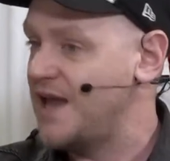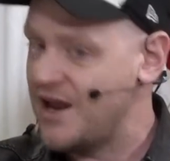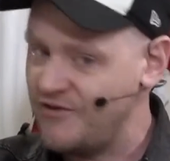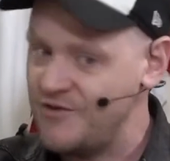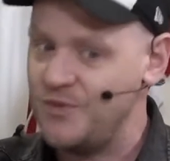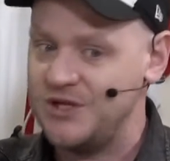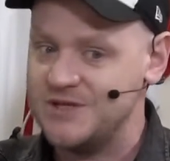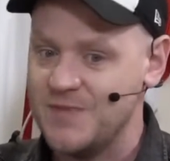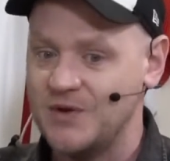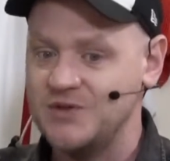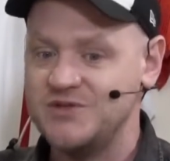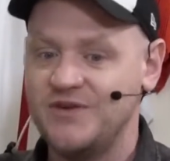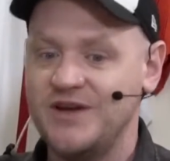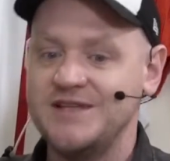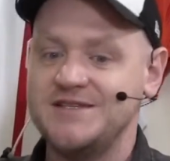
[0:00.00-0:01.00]
Everybody's
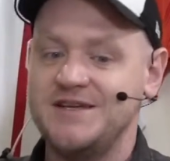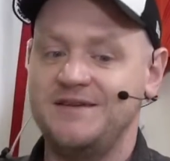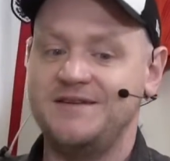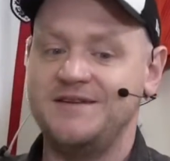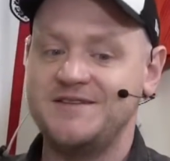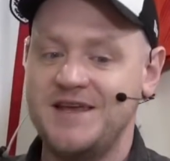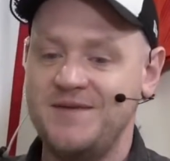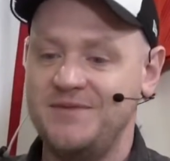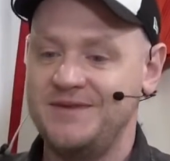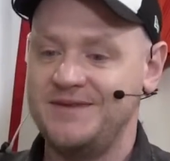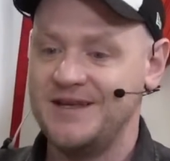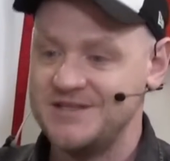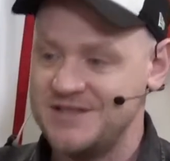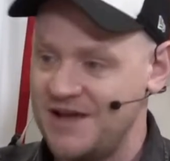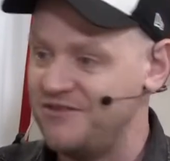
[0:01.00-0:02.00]
motivated. The team that
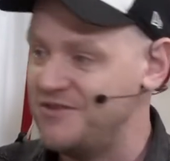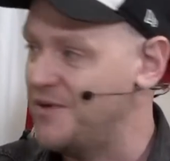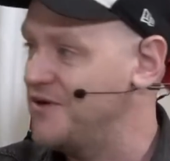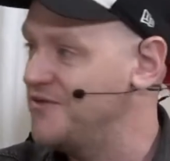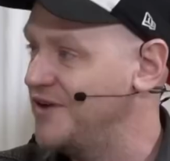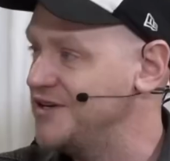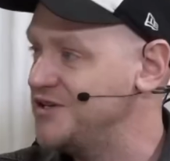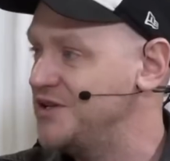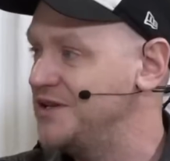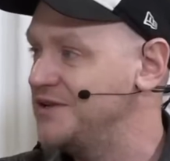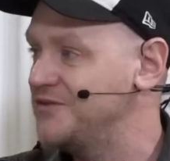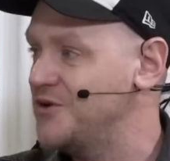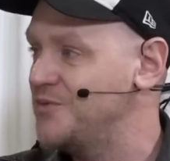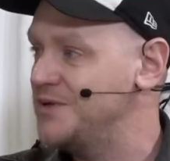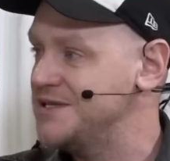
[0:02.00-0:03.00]
doesn't have the motivation in the
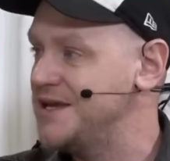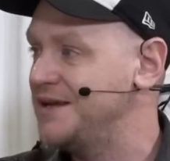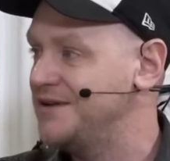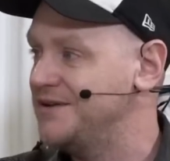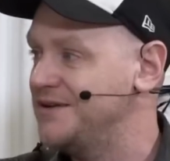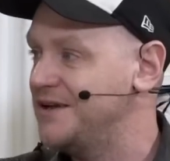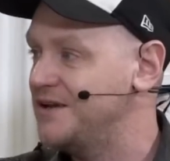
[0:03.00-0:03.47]
group is England.